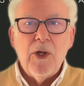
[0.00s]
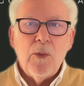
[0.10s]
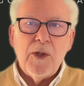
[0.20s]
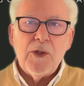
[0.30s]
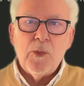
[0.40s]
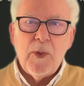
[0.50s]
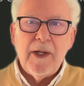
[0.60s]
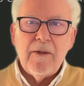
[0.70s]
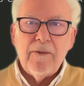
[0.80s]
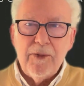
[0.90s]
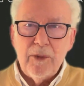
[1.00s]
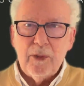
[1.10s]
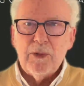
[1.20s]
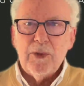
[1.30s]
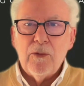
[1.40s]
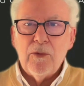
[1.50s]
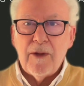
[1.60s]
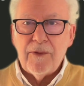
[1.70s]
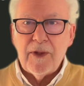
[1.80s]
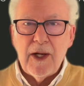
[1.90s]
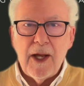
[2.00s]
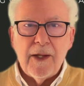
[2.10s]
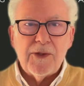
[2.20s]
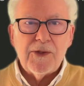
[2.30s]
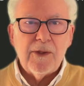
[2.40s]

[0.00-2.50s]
which we in Fould run for clients.